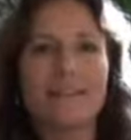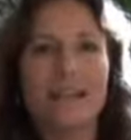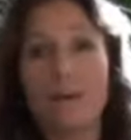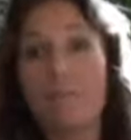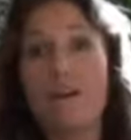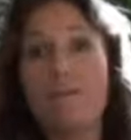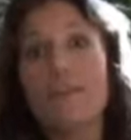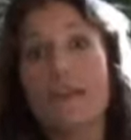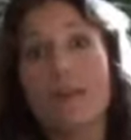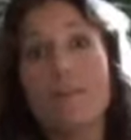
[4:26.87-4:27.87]
then I
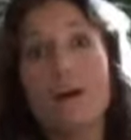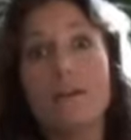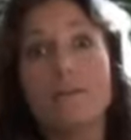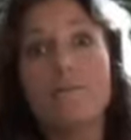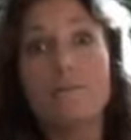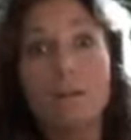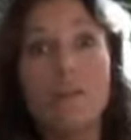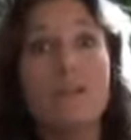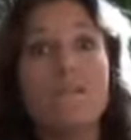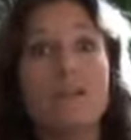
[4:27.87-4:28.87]
feel like I'm
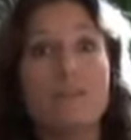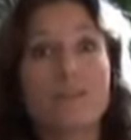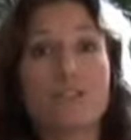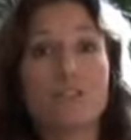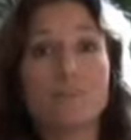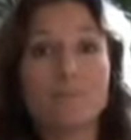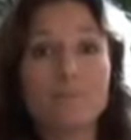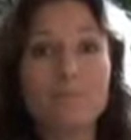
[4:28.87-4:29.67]
living the vision.